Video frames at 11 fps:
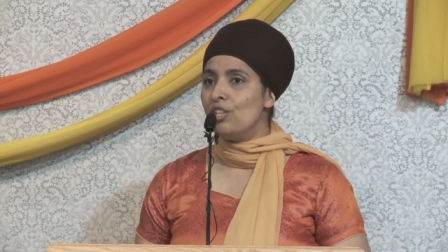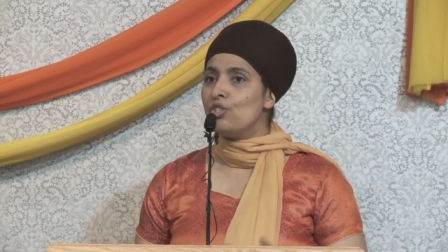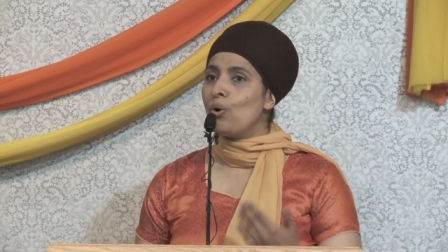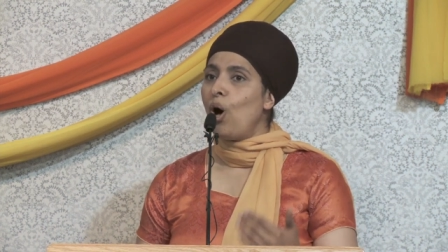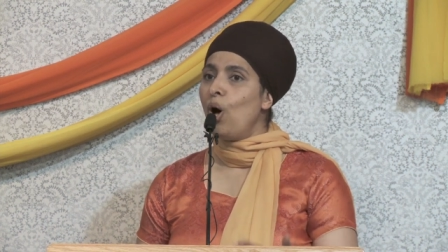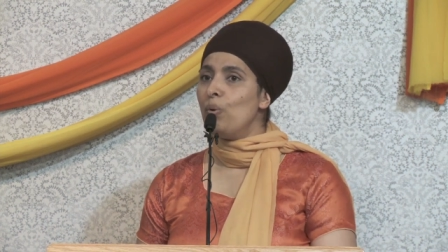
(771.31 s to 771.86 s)
to
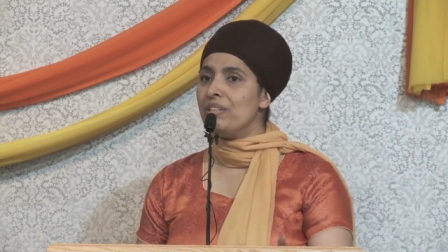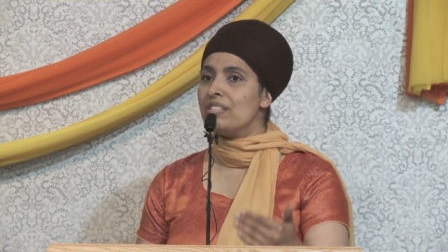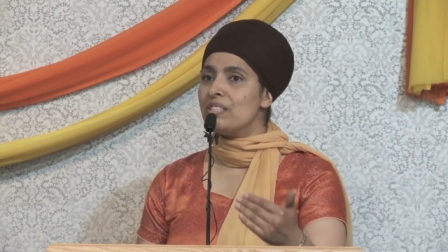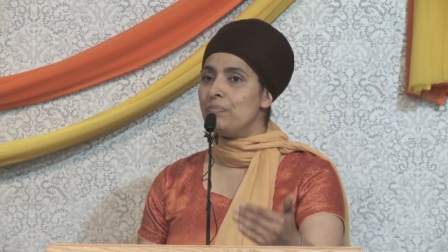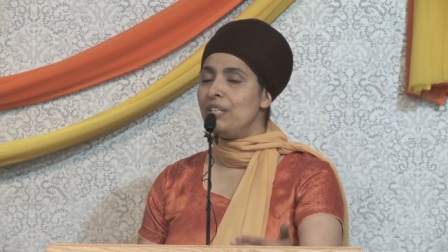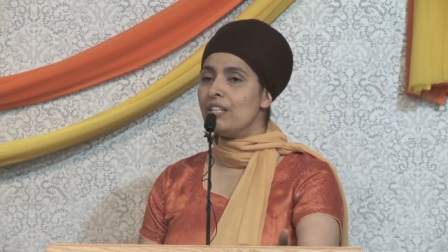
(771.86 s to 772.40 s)
always
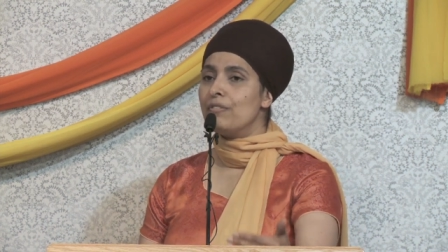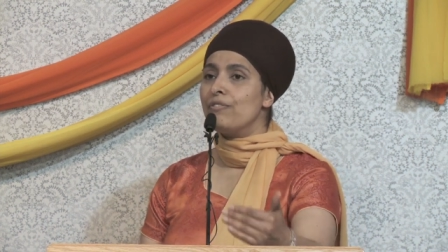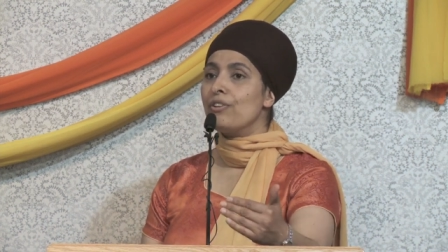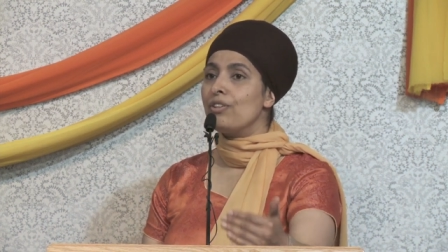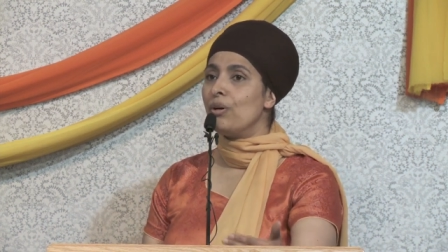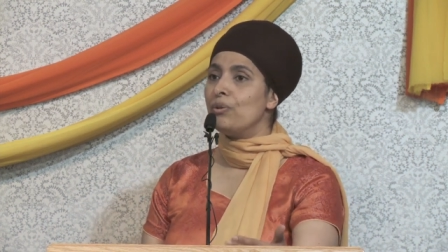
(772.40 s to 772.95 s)
speak for
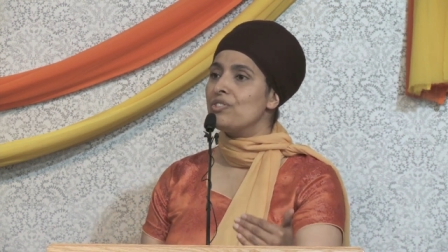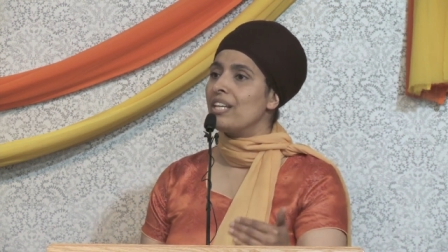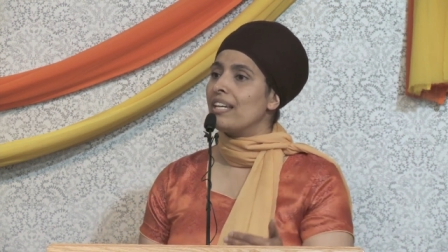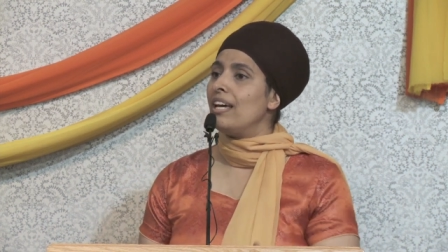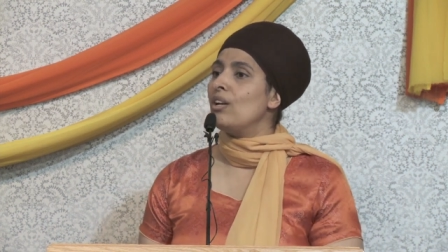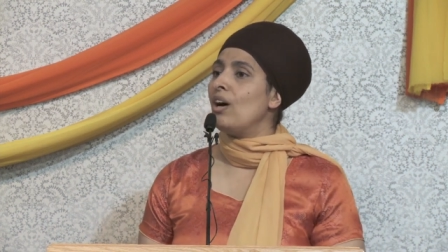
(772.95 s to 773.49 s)
those that
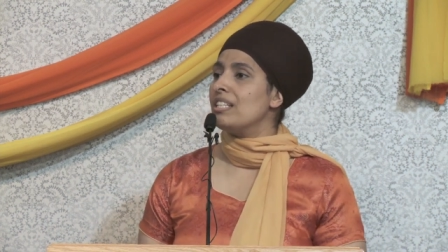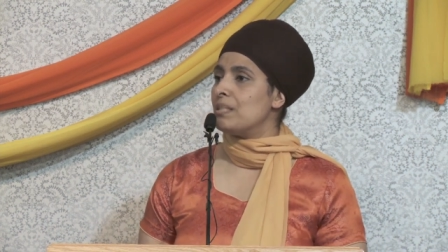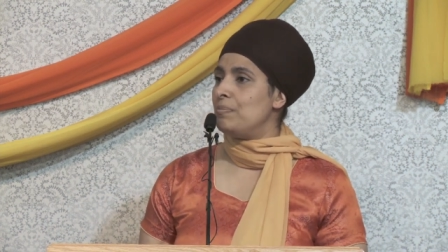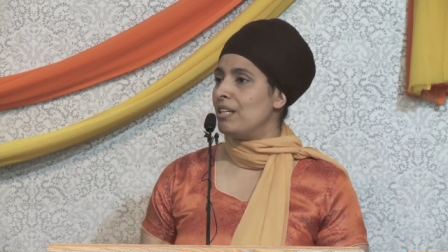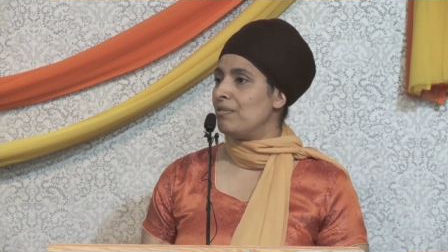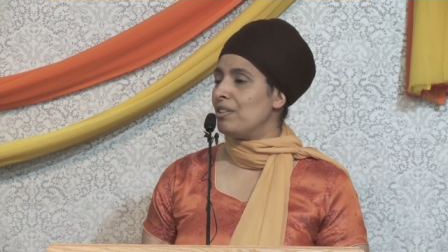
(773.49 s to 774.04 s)
cannot
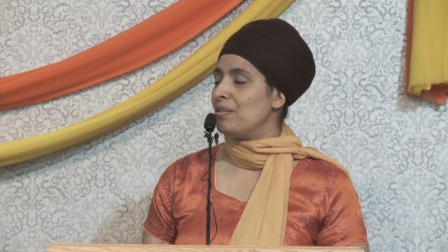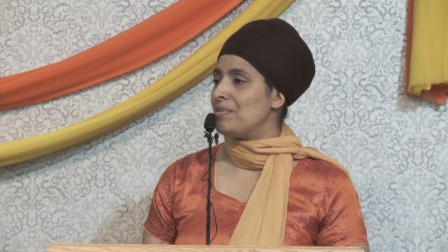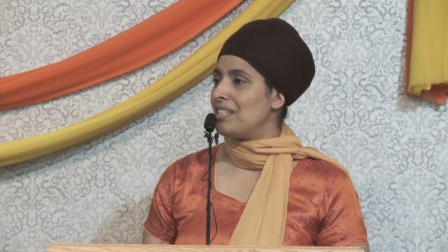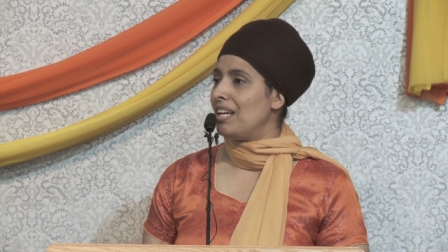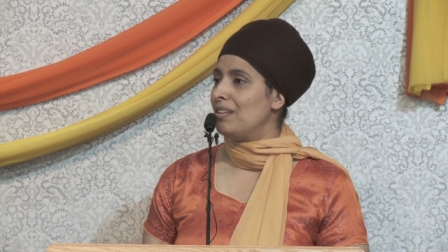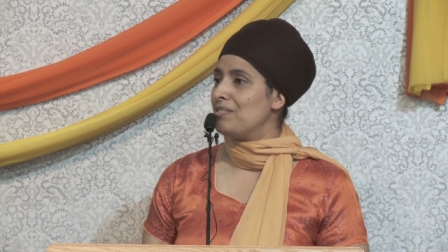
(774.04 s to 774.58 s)
speak for
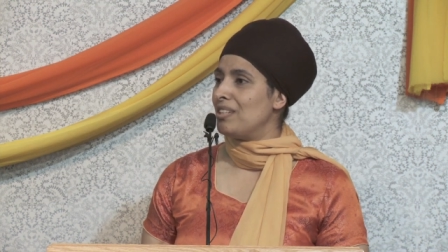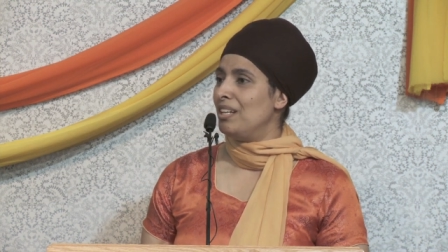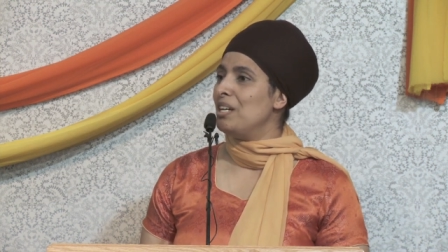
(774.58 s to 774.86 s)
themselves,